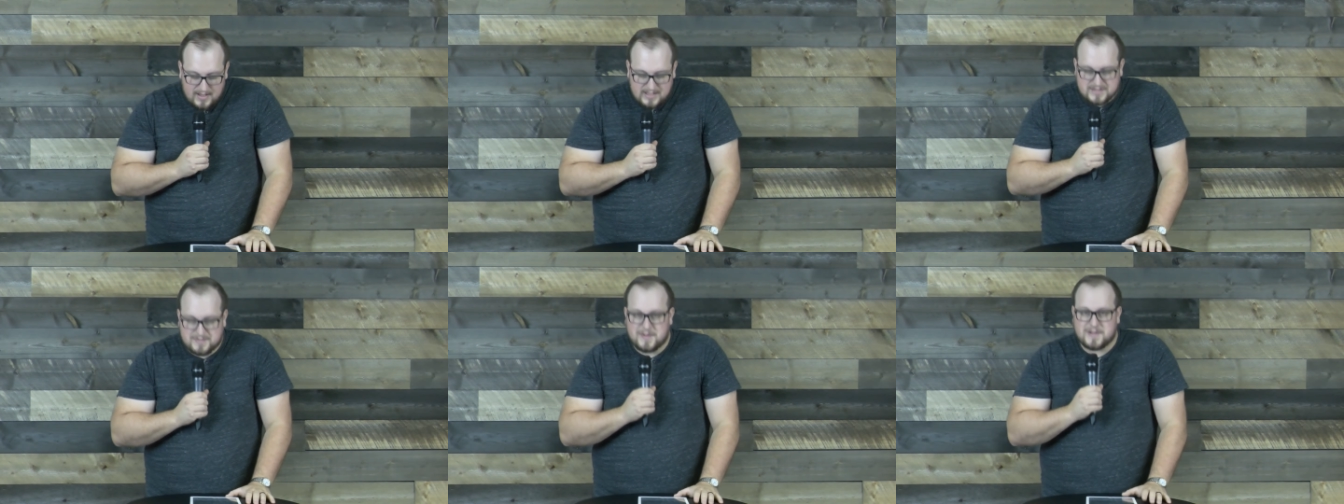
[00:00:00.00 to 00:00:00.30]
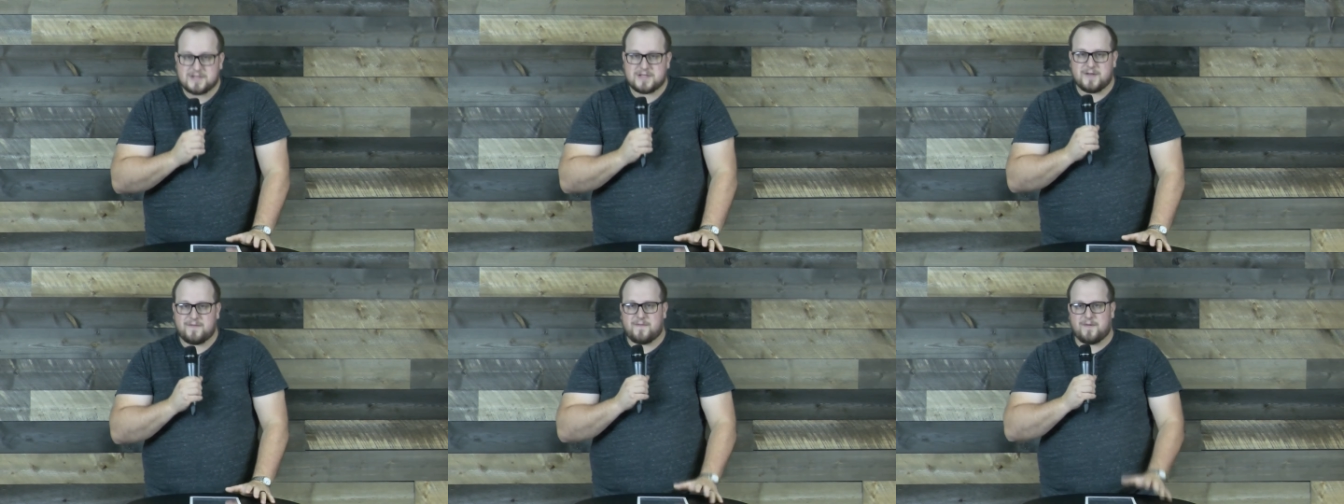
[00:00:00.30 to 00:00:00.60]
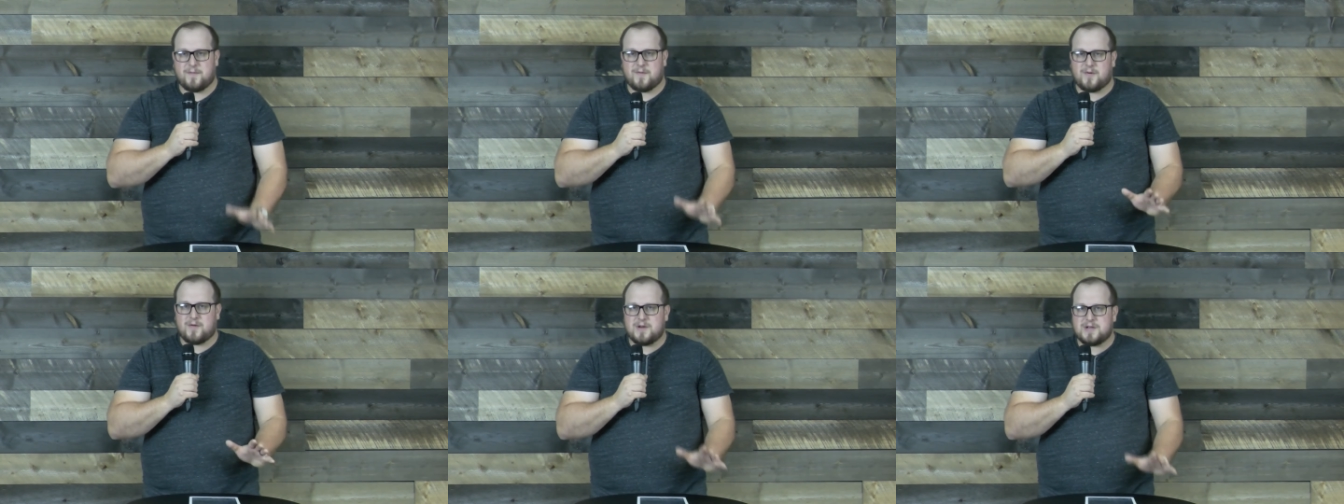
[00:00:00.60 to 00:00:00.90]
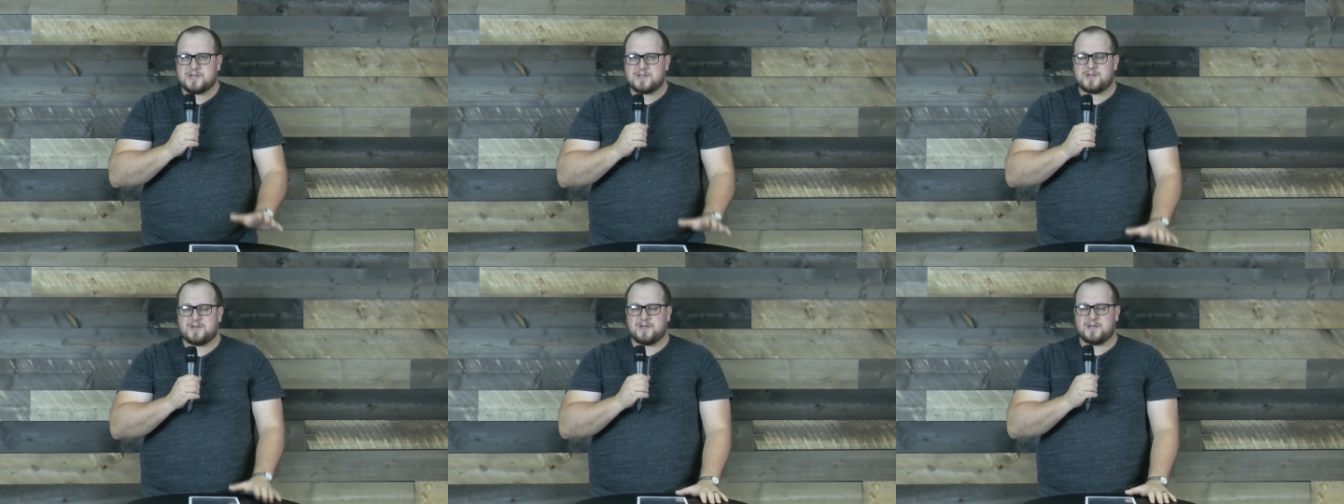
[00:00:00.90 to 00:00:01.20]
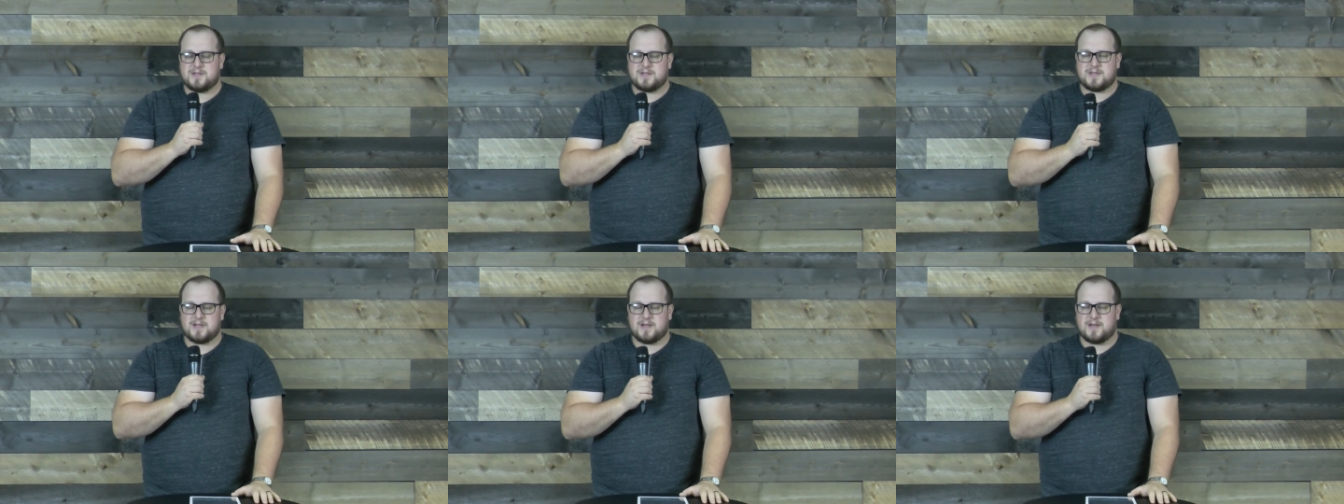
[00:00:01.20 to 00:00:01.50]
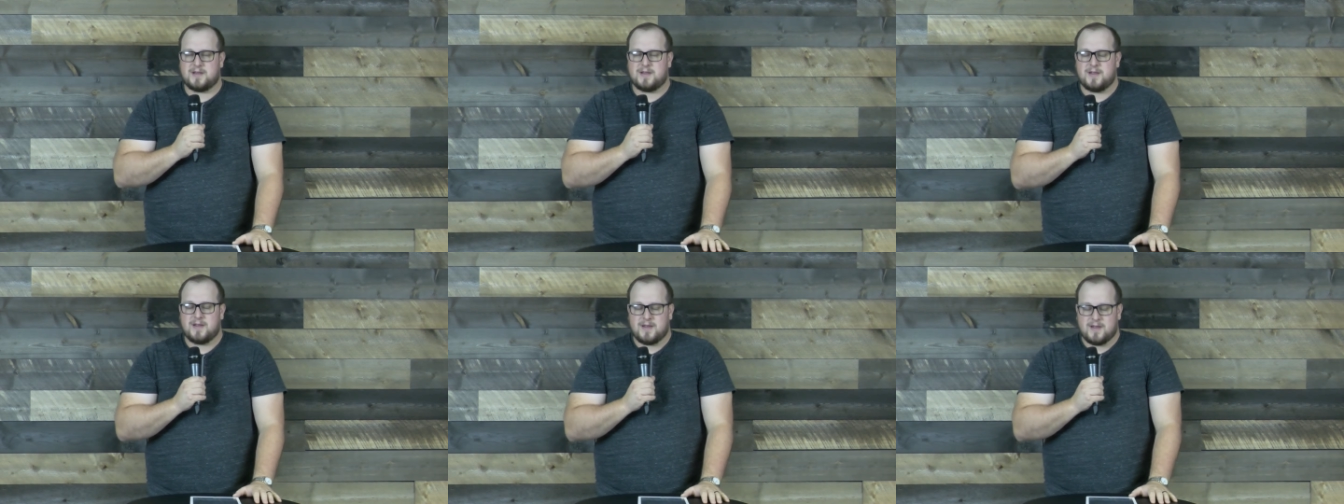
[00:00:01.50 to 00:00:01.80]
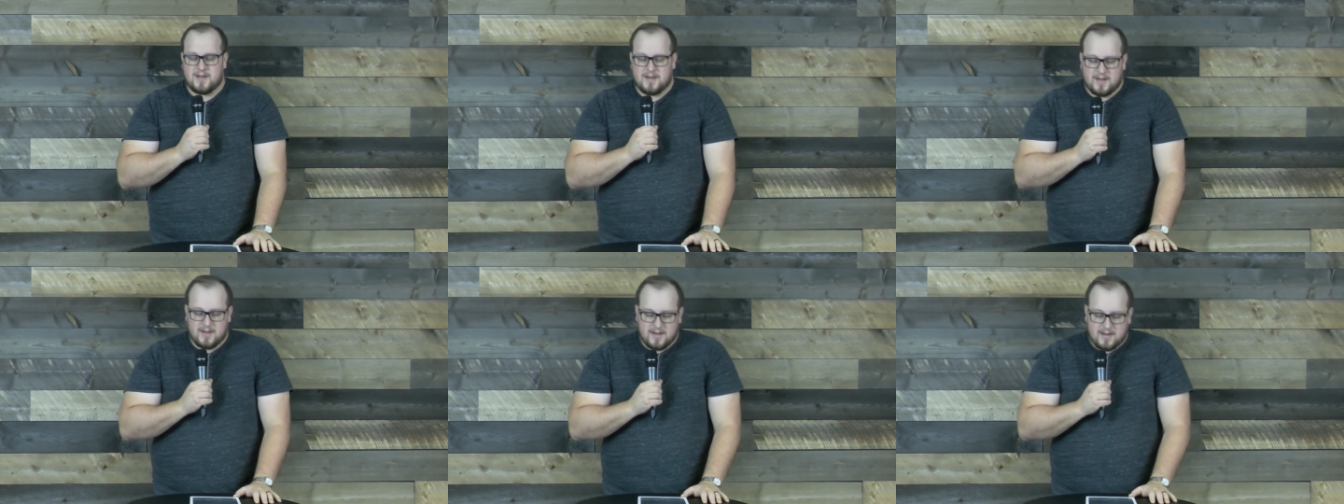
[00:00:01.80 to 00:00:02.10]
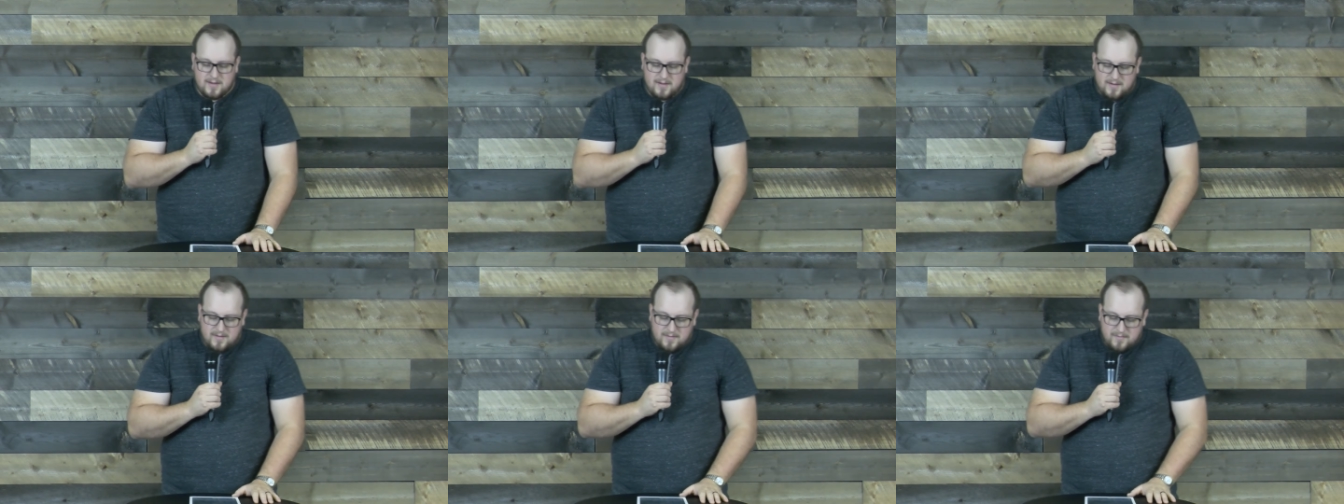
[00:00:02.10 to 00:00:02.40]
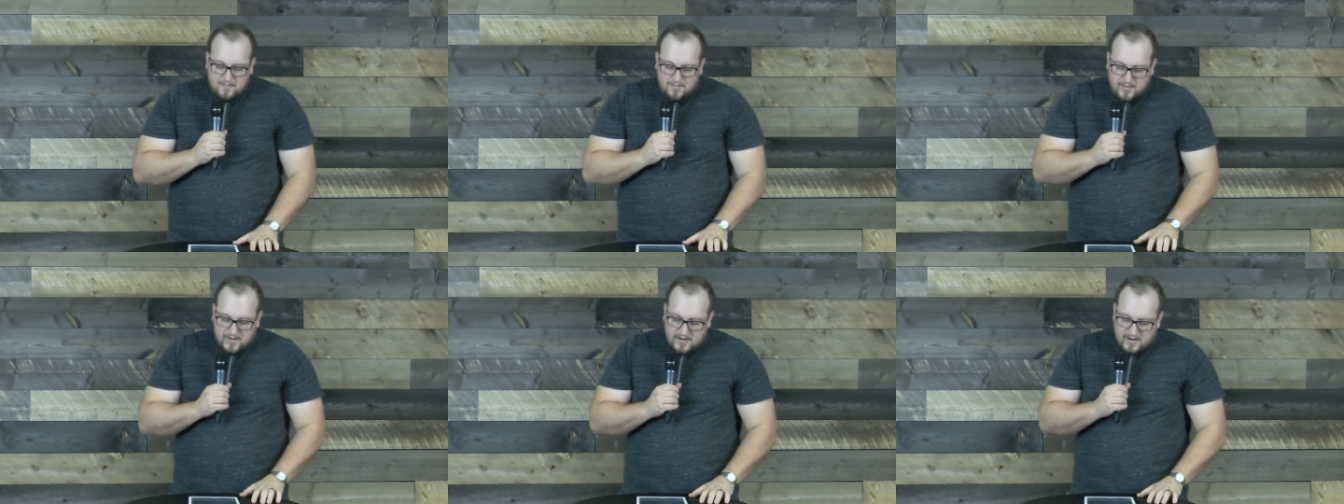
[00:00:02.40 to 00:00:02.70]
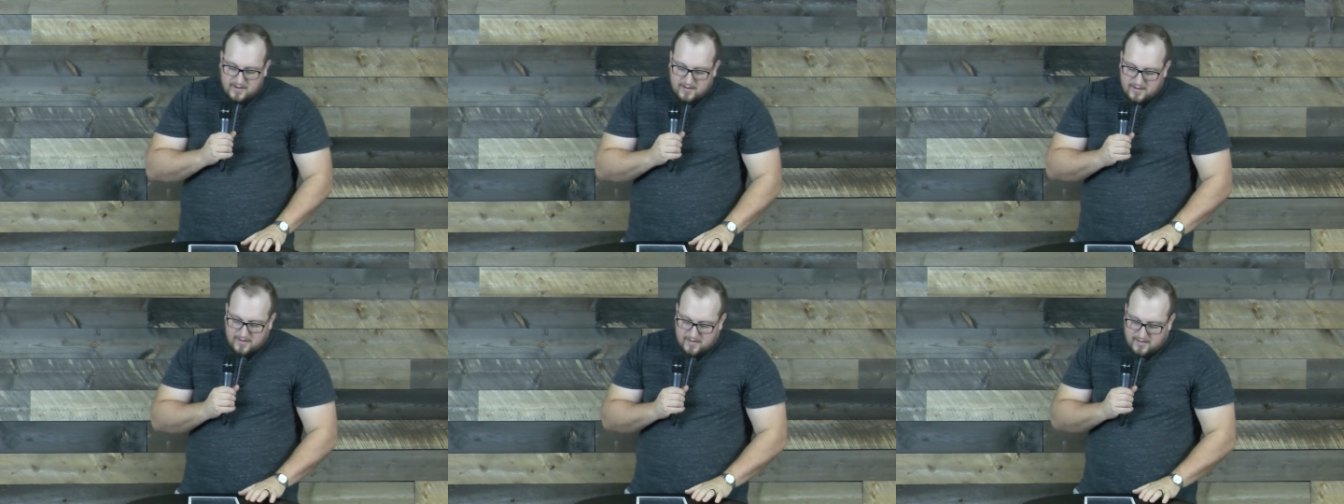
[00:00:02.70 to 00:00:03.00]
especially from Christians, but